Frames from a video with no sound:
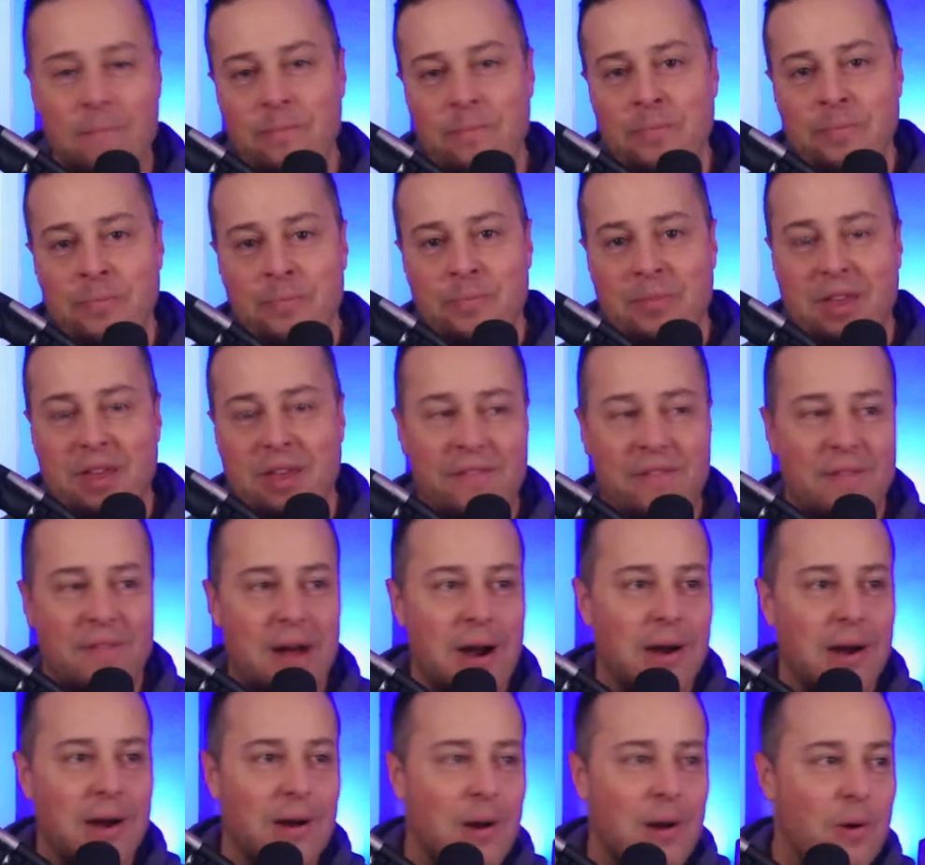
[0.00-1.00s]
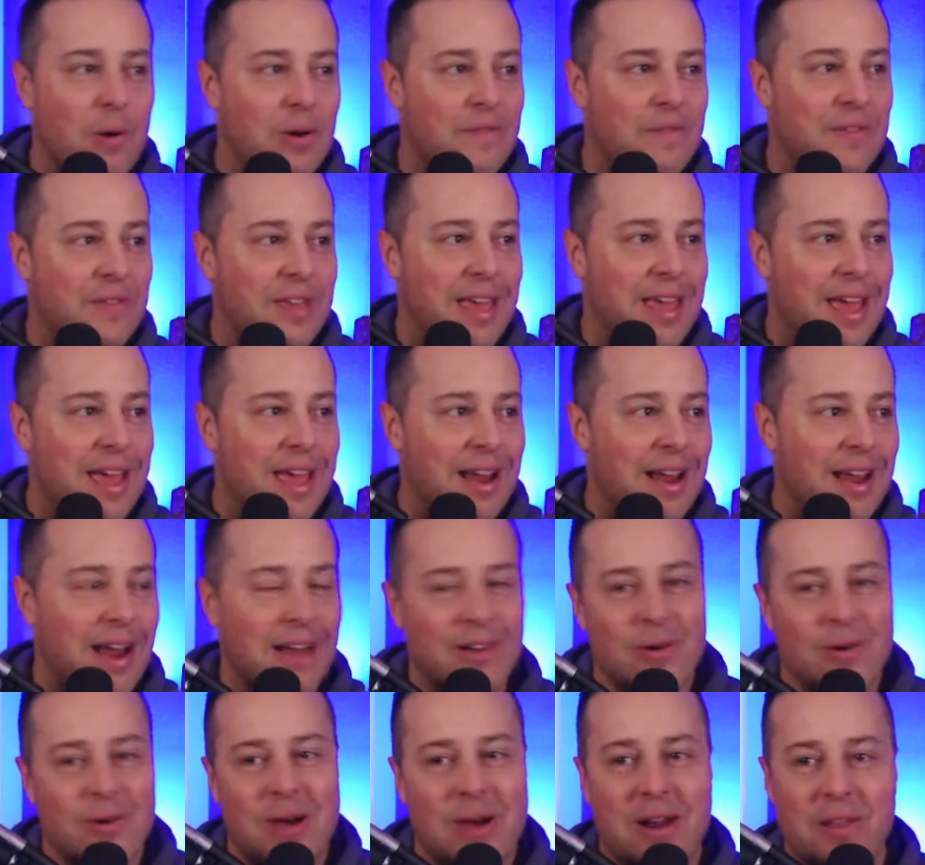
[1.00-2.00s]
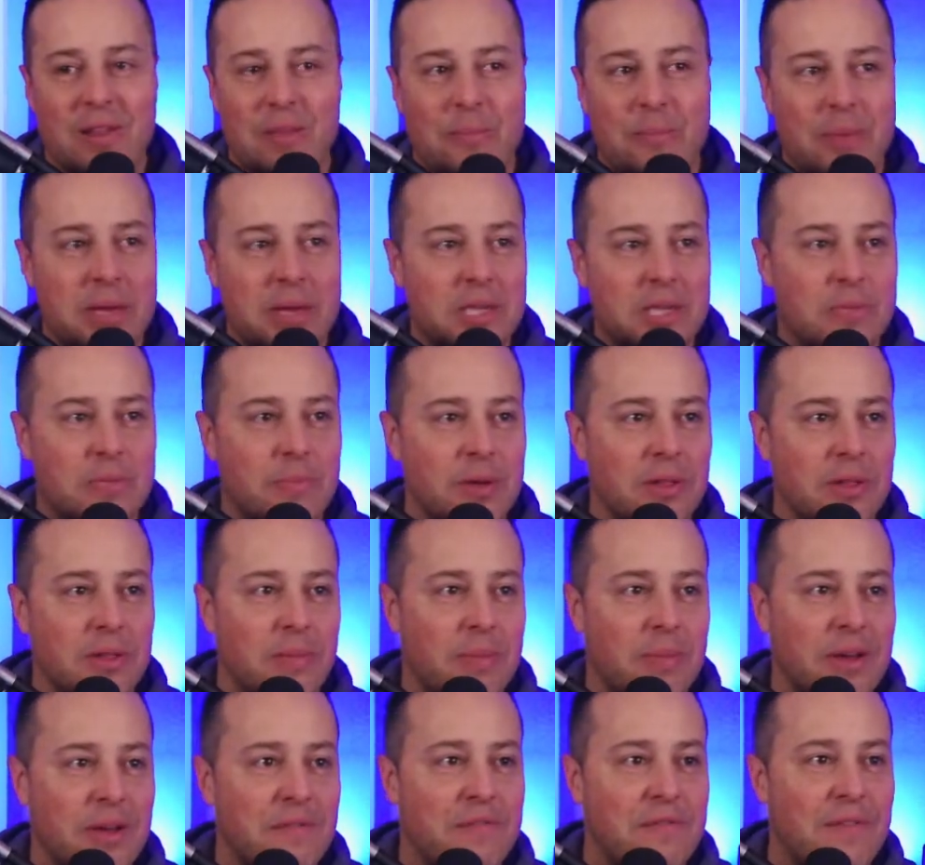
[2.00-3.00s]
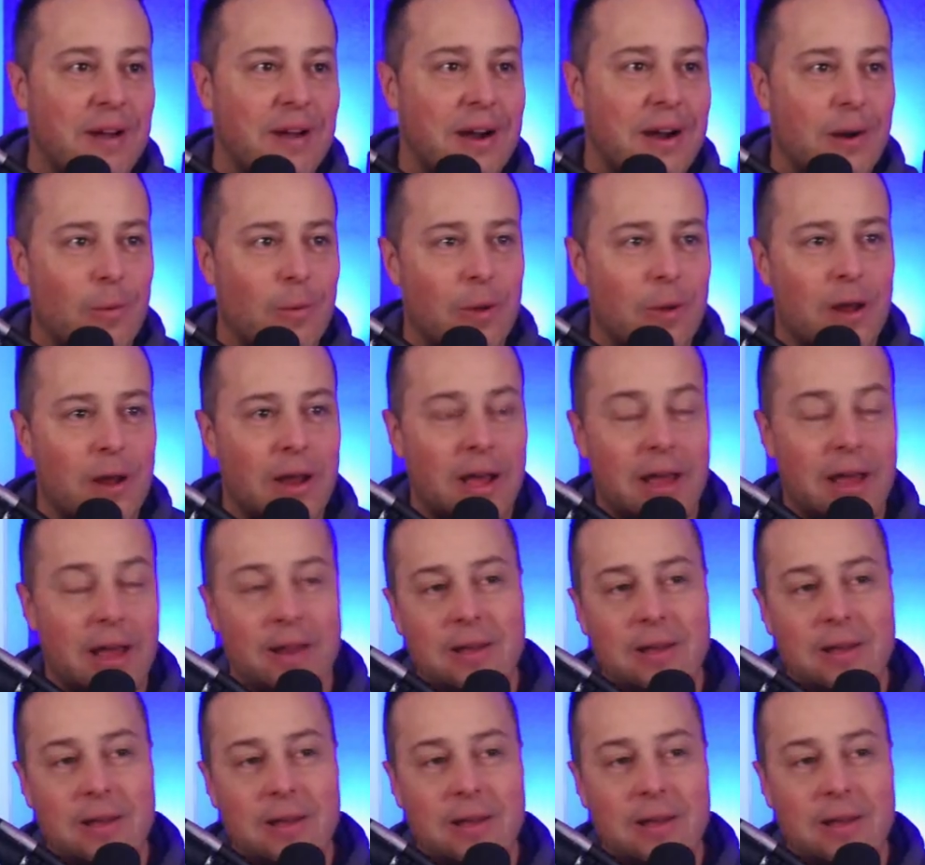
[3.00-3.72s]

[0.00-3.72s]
Get a fire going if you can. I'd go out on the beach, build a big fire. Why not?